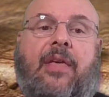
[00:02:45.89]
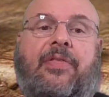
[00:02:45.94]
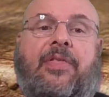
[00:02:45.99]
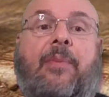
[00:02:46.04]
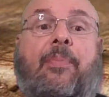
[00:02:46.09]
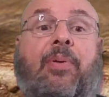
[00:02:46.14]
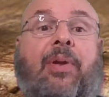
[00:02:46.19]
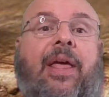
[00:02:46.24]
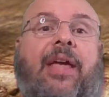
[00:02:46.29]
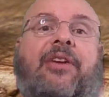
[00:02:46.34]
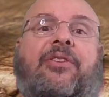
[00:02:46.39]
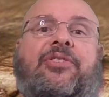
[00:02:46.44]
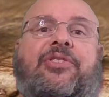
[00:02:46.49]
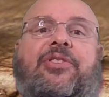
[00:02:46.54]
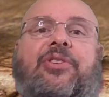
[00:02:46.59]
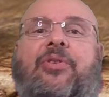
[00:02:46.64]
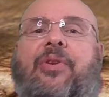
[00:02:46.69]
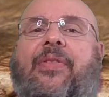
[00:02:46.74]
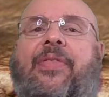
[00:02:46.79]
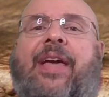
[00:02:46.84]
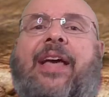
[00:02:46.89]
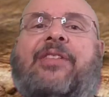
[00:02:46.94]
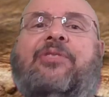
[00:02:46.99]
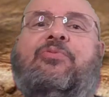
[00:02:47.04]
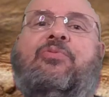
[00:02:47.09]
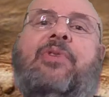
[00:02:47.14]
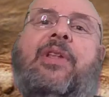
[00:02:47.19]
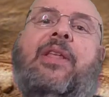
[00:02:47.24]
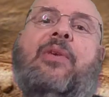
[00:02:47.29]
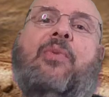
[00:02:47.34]
The players do, and
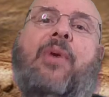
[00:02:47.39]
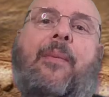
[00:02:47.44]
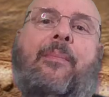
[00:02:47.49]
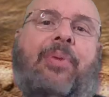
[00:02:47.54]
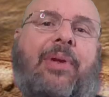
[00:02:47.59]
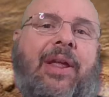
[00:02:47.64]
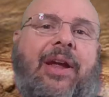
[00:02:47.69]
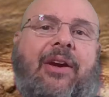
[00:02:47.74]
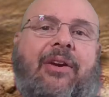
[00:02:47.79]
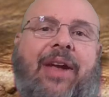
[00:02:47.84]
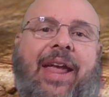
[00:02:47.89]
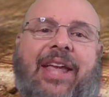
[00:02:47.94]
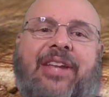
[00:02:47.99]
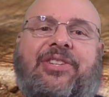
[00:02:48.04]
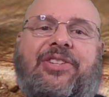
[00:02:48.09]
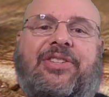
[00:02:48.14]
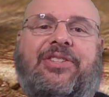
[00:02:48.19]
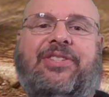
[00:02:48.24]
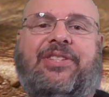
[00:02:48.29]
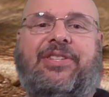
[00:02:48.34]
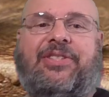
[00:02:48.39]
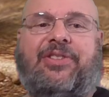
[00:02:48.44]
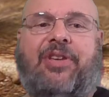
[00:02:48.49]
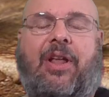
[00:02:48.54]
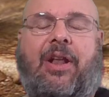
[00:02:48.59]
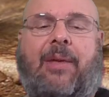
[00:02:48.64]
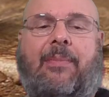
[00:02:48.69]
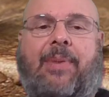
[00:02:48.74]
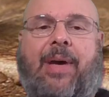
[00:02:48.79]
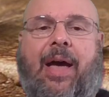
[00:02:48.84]
that's really what player agency is
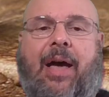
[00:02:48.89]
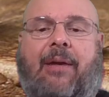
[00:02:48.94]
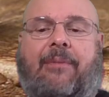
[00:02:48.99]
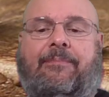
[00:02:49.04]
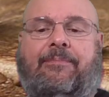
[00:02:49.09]
all about.